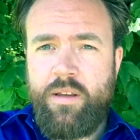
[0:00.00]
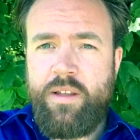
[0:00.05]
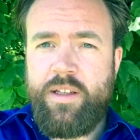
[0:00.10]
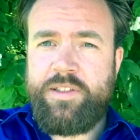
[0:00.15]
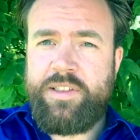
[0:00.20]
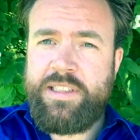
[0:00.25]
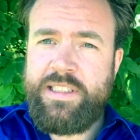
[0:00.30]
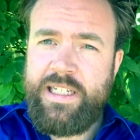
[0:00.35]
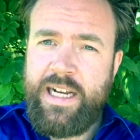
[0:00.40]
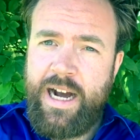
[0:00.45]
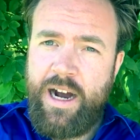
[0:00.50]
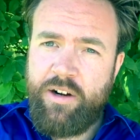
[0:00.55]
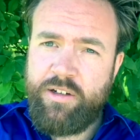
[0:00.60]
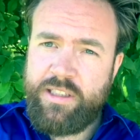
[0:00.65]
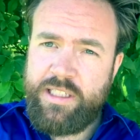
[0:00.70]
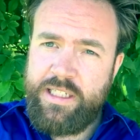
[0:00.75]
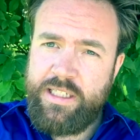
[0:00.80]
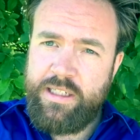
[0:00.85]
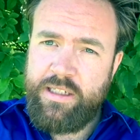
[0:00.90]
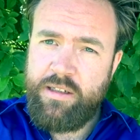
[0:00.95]
The
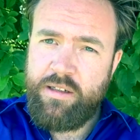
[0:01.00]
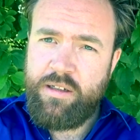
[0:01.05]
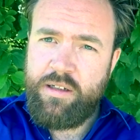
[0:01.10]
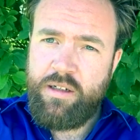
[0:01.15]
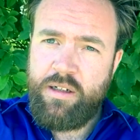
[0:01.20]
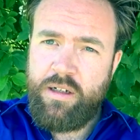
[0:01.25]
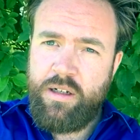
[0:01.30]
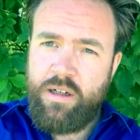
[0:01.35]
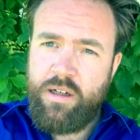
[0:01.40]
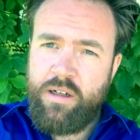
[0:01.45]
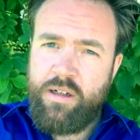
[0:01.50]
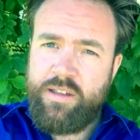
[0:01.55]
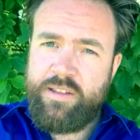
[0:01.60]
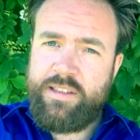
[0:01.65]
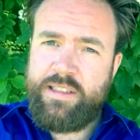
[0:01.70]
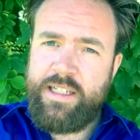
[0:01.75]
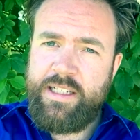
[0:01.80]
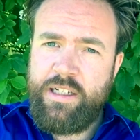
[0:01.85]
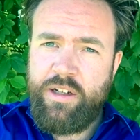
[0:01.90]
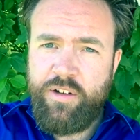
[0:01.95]
CRD,
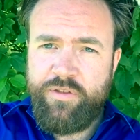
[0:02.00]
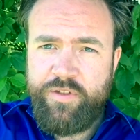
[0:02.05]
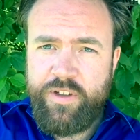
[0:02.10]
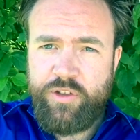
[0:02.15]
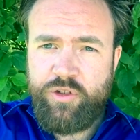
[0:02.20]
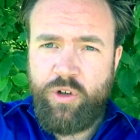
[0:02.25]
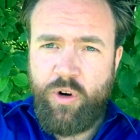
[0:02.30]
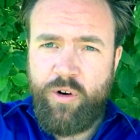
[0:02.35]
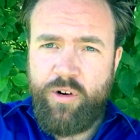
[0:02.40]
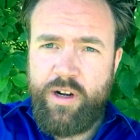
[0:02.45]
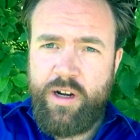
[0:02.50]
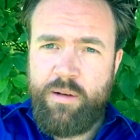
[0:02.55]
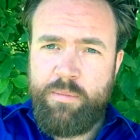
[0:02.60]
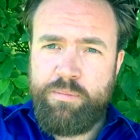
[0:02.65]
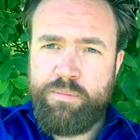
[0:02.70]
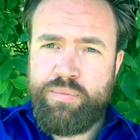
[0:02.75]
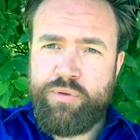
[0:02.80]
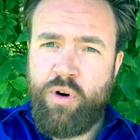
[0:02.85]
City of Victoria,